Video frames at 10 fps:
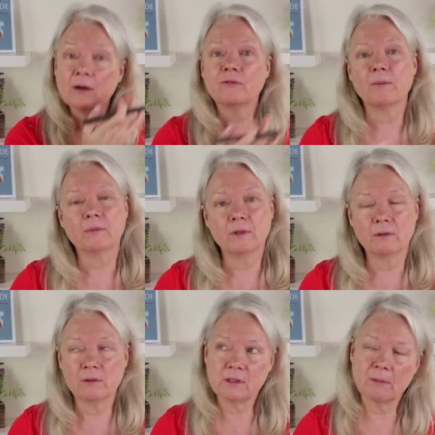from
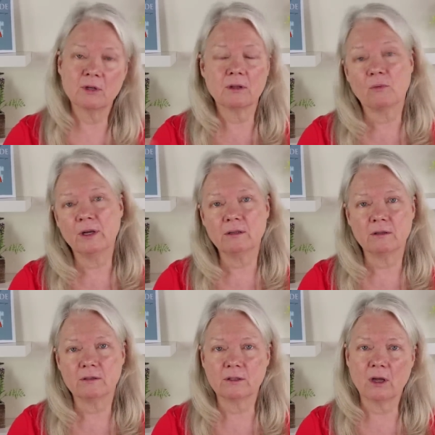the summer to the
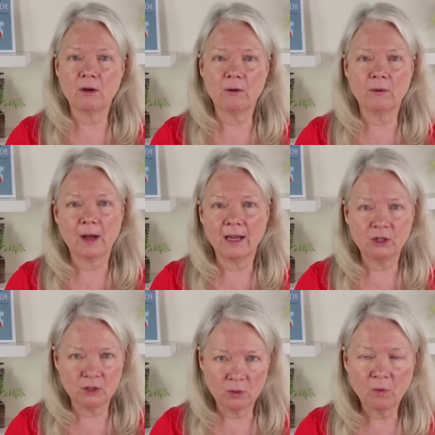winter so I
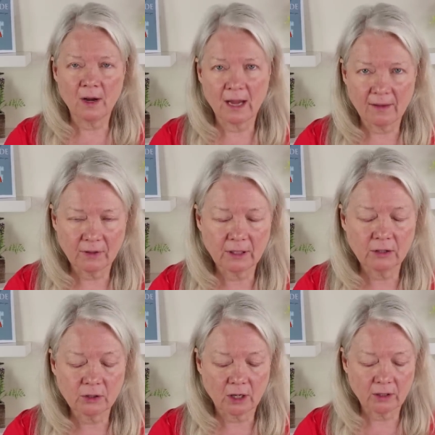do want to have a
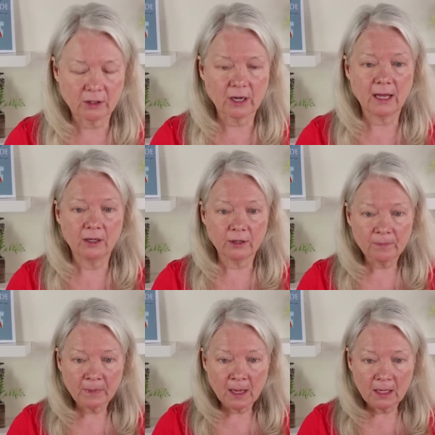little darker color.
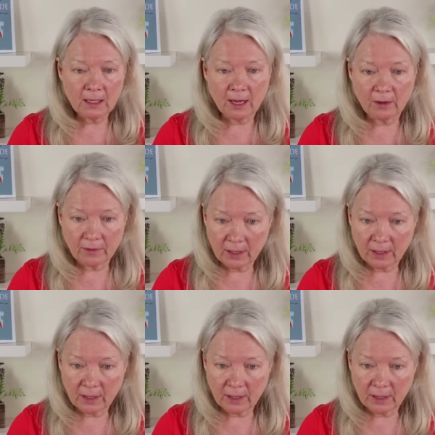Now